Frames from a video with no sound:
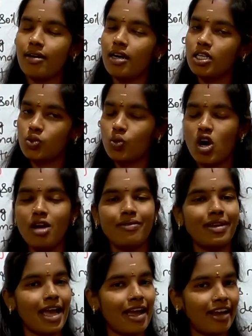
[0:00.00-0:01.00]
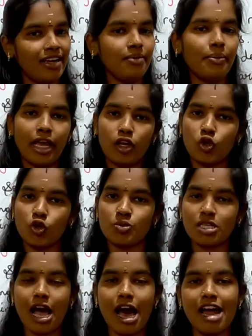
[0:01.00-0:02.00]
earthworm and
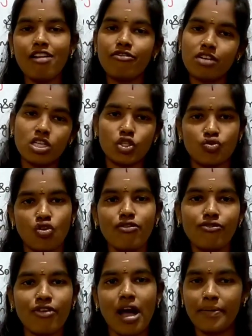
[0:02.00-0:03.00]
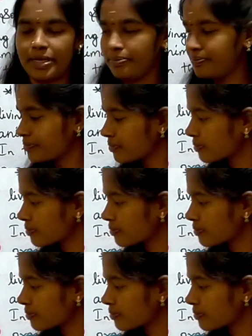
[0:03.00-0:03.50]
microbes are friends of farmer.